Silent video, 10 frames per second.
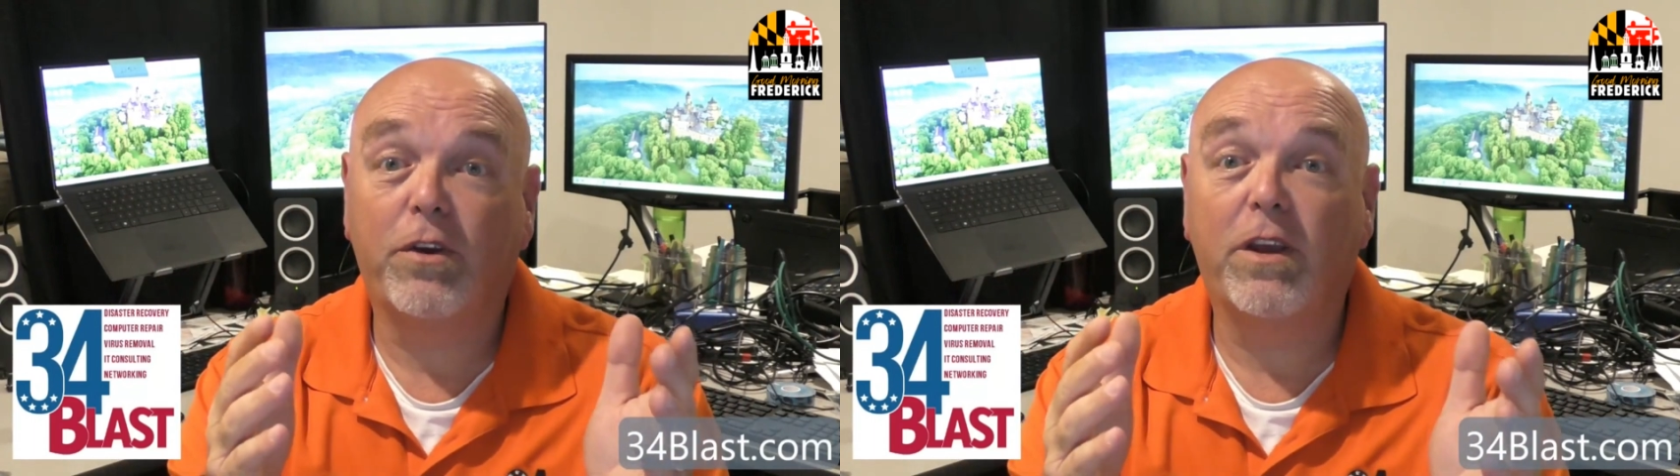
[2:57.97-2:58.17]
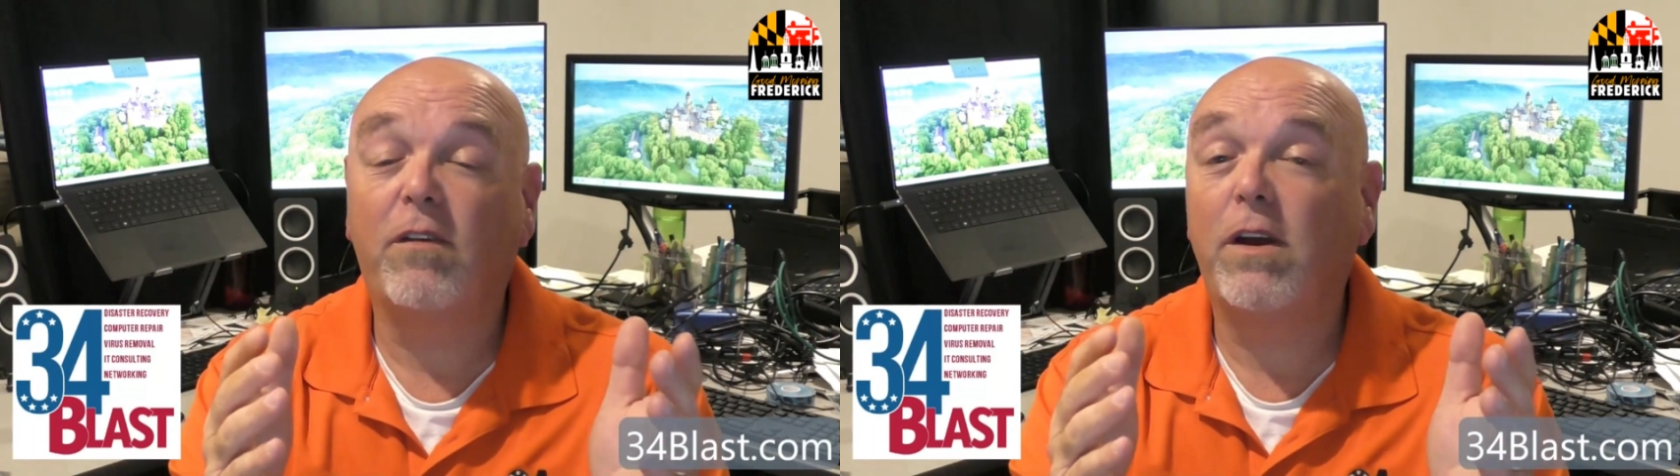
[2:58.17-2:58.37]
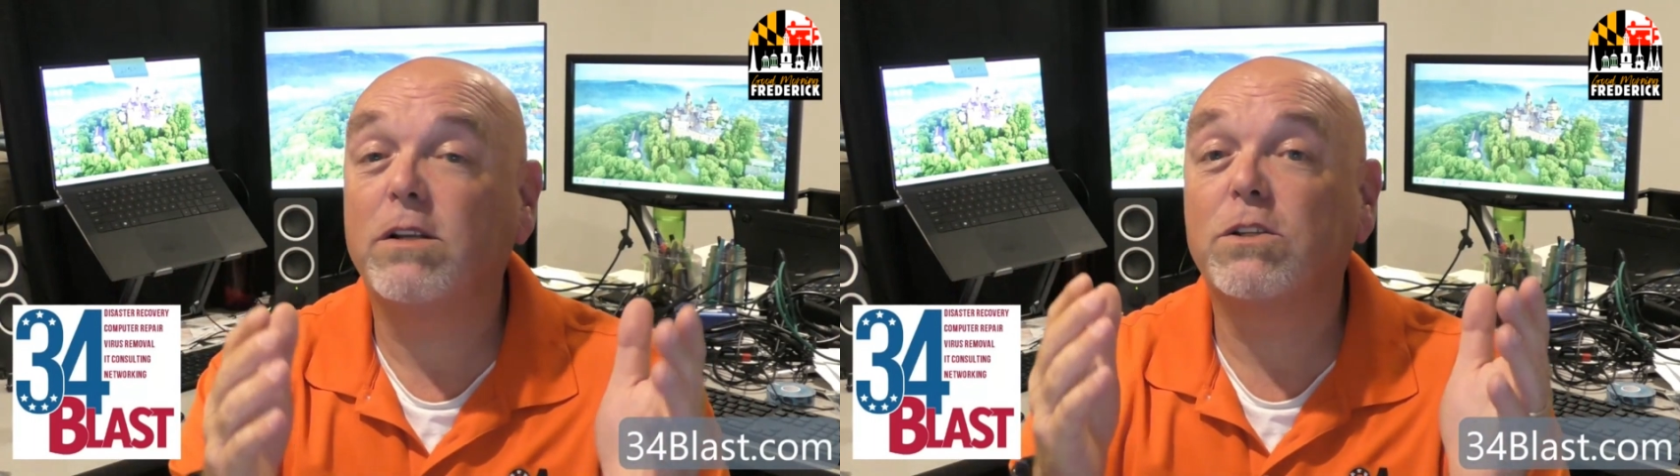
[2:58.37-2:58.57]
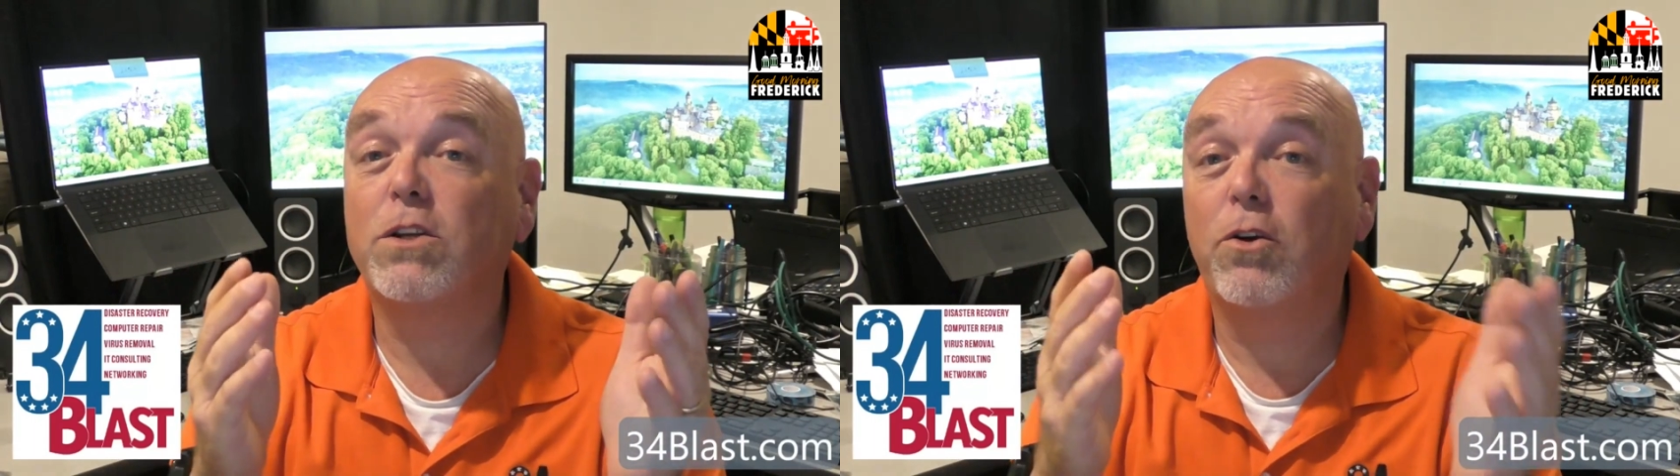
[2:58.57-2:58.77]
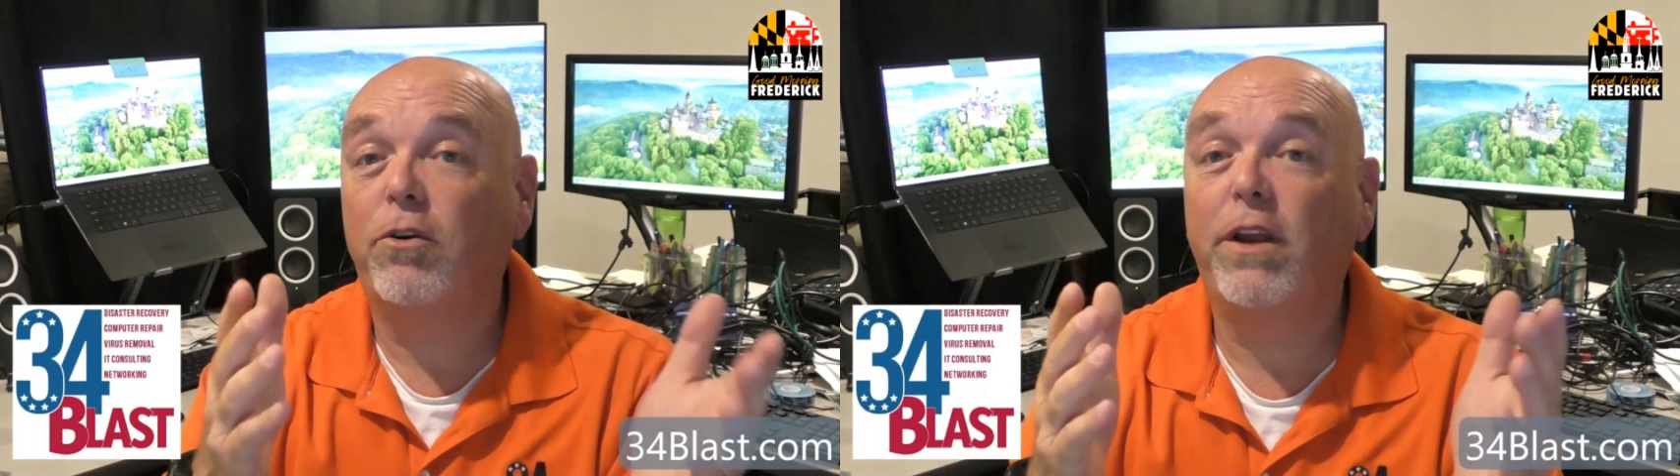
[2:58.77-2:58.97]
give out
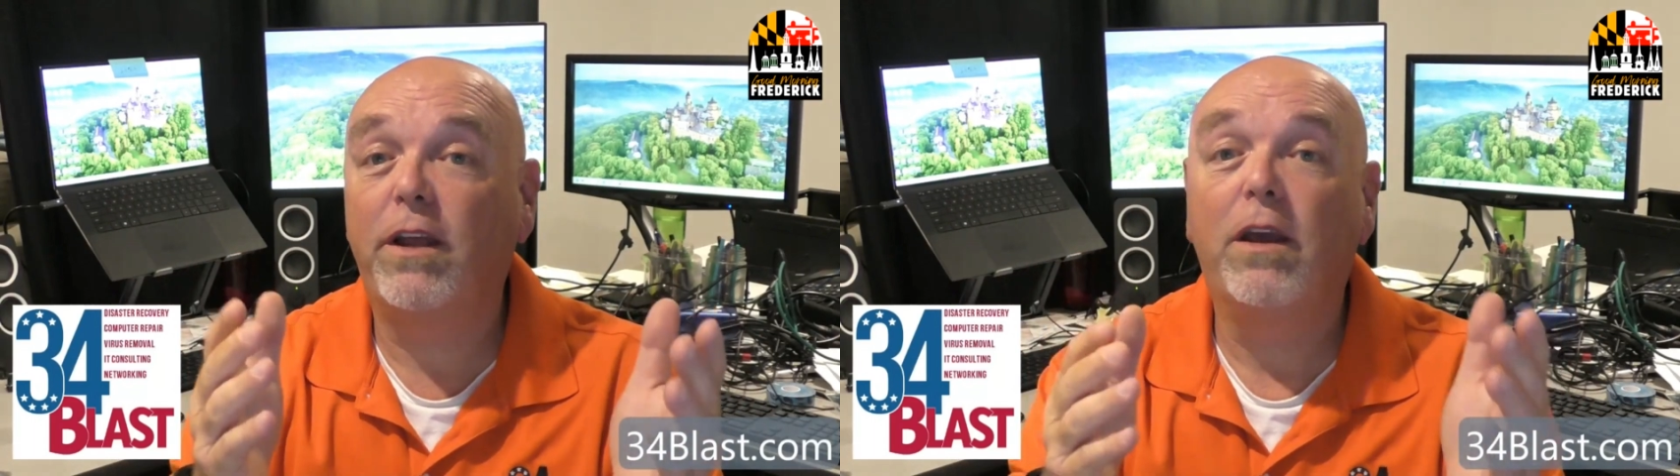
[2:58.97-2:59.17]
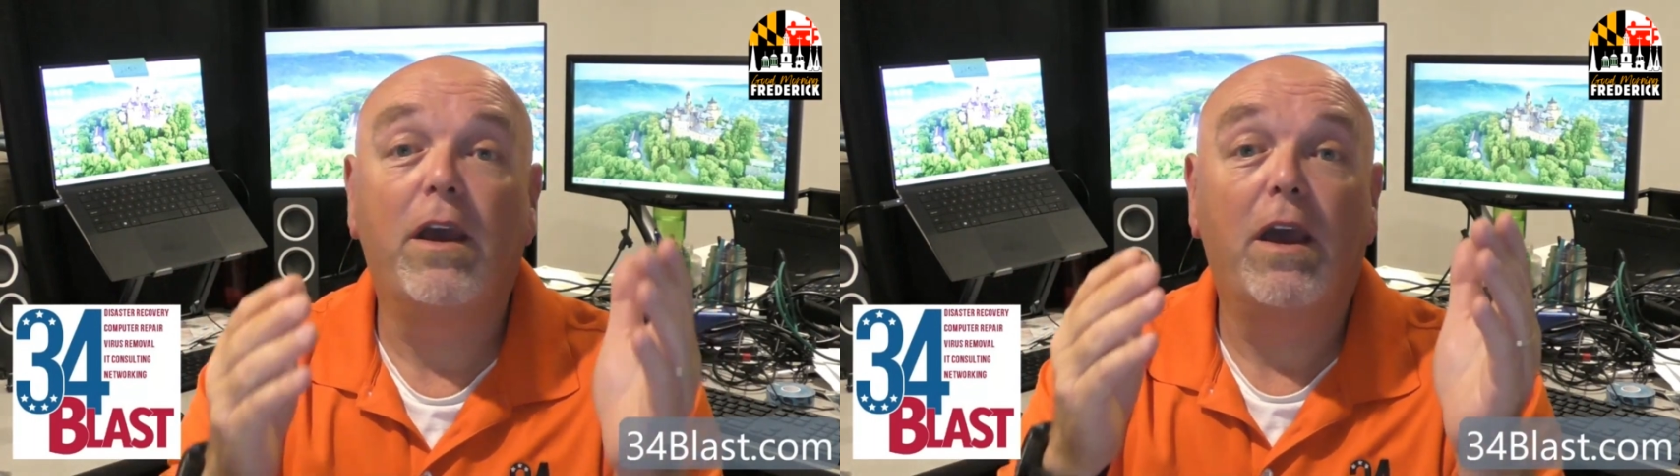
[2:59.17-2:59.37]
security